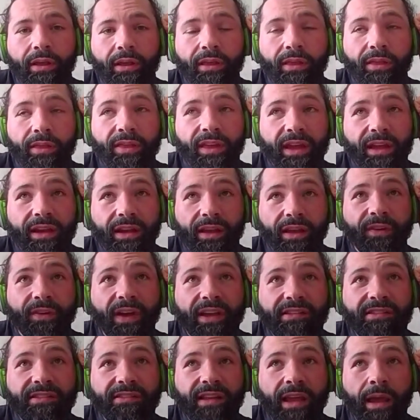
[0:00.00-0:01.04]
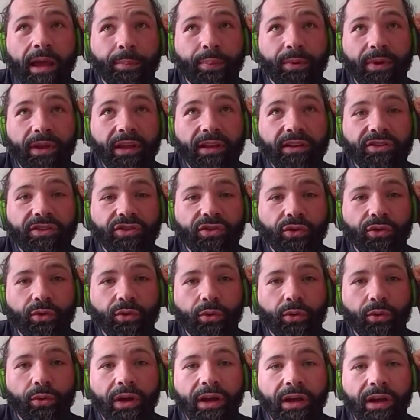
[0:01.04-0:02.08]
that if I step
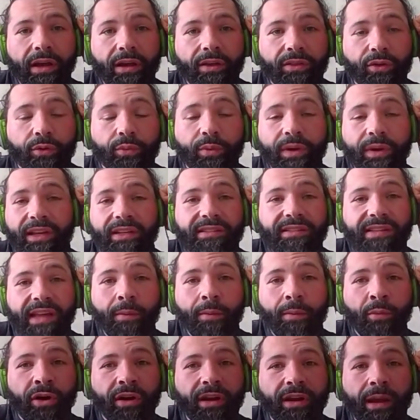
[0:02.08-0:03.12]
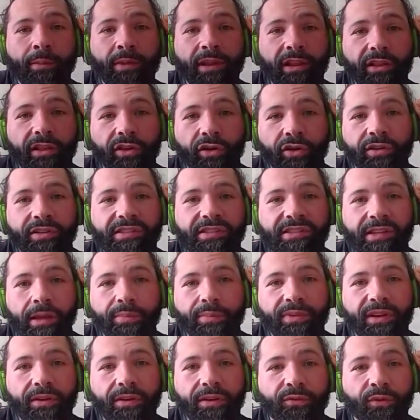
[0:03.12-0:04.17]
into the ring in Denmark, I'm going to learn
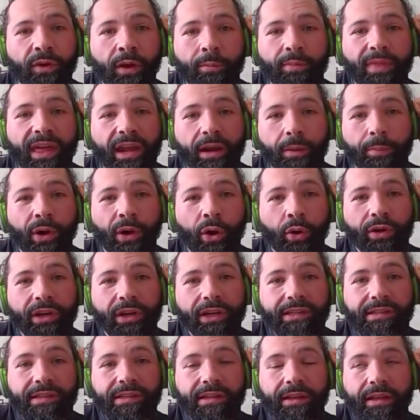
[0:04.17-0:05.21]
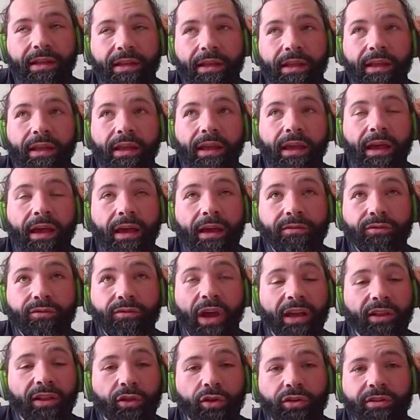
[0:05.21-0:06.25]
something from that opponent.
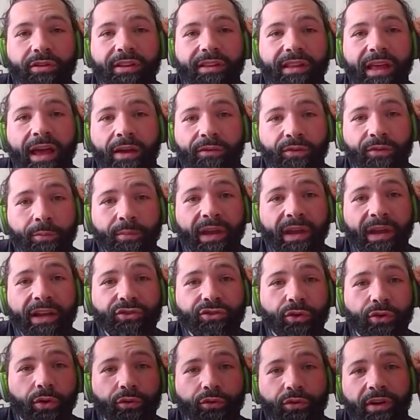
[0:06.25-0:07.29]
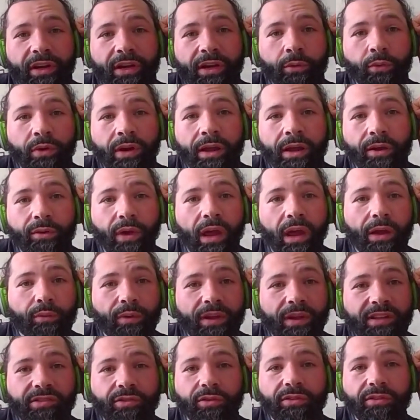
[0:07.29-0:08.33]
I learned a lot from Nitro Green when I wrestled